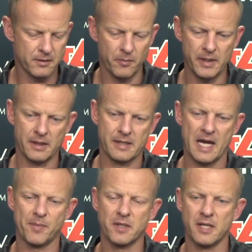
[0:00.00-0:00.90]
to be the
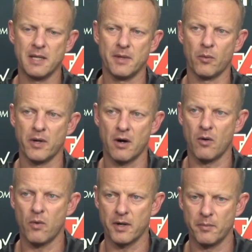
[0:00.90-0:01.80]
type of team that we all
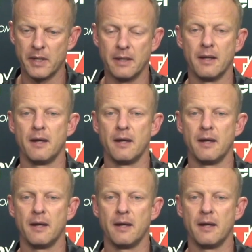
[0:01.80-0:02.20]
want to be.